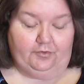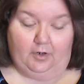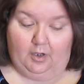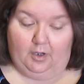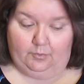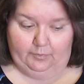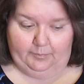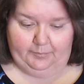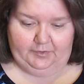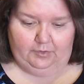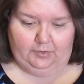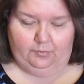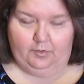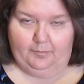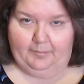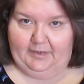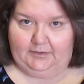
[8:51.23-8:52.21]
A lot of women don't
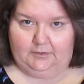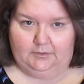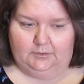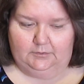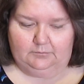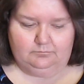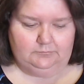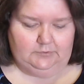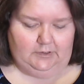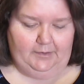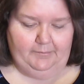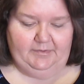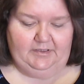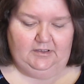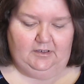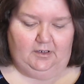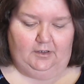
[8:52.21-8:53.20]
wear makeup, like
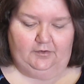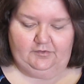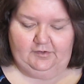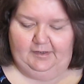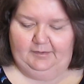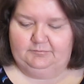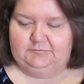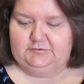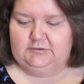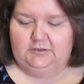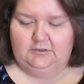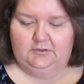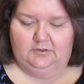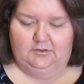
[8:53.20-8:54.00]
me a lot of times.